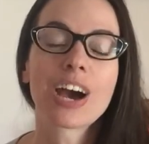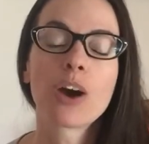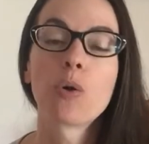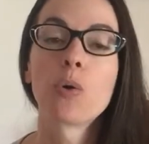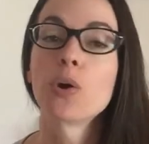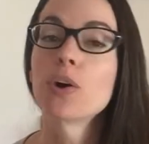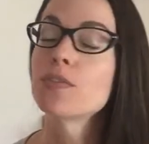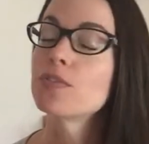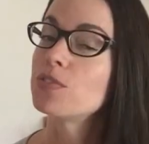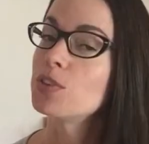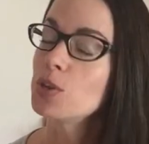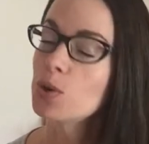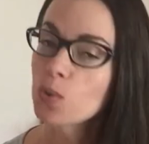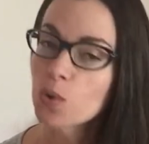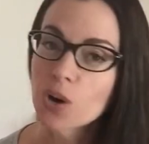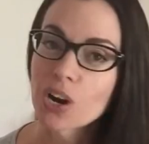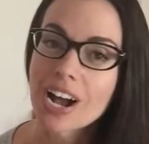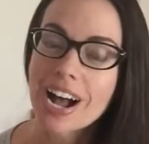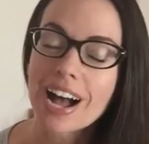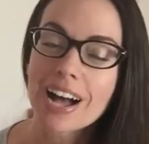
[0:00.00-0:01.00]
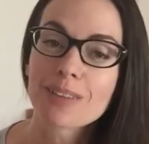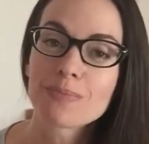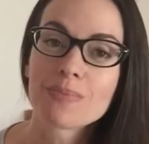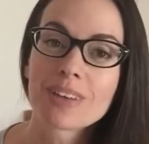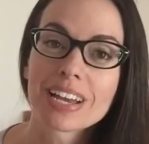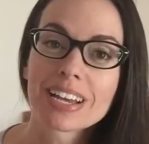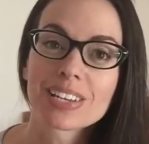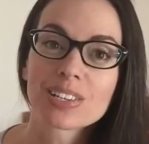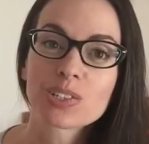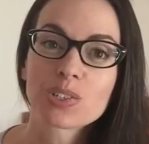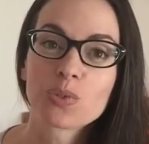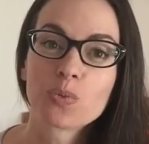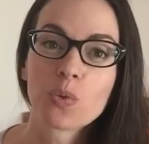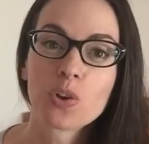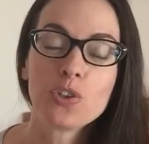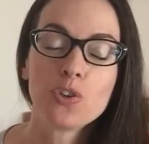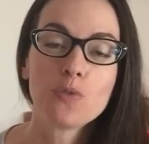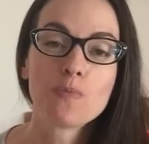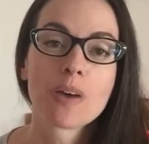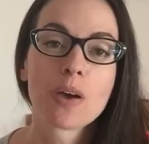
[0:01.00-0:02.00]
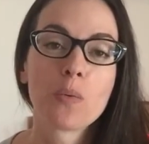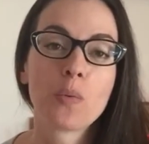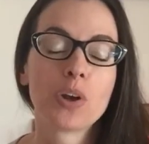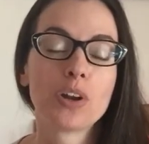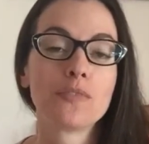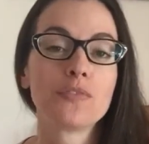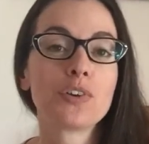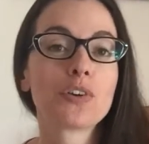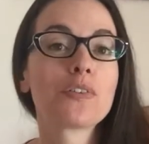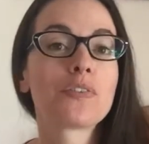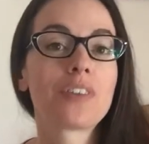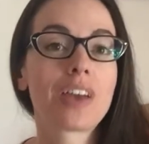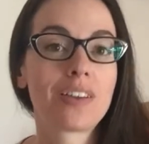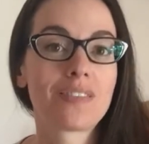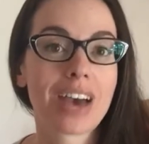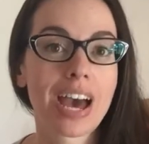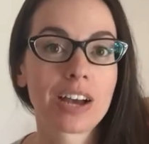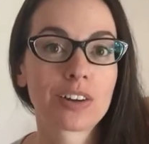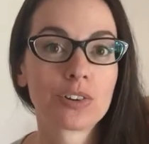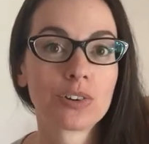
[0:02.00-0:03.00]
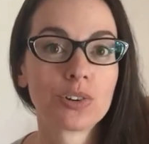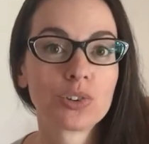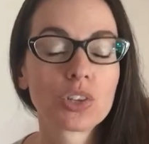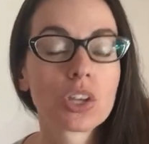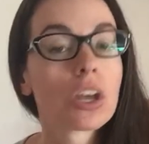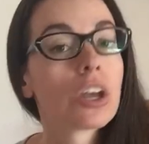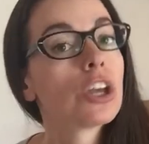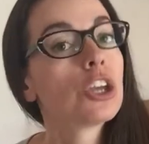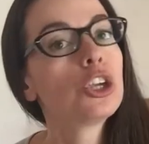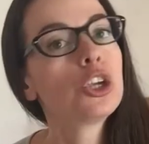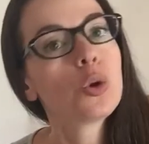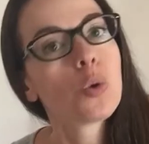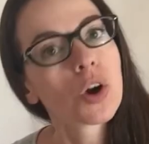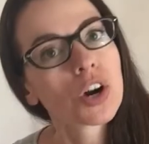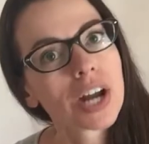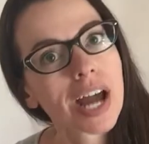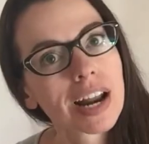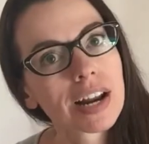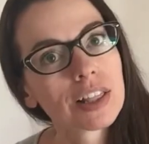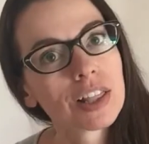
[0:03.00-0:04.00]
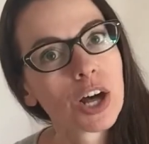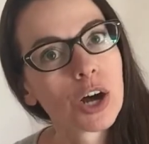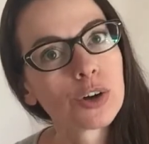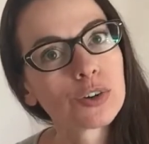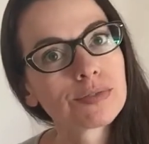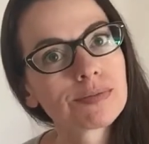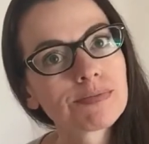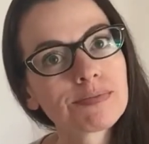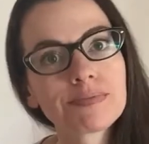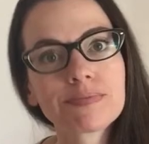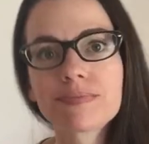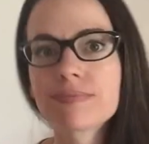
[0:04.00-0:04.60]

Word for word: or if you were a hot mess when you met one of your fave actors, you are not alone.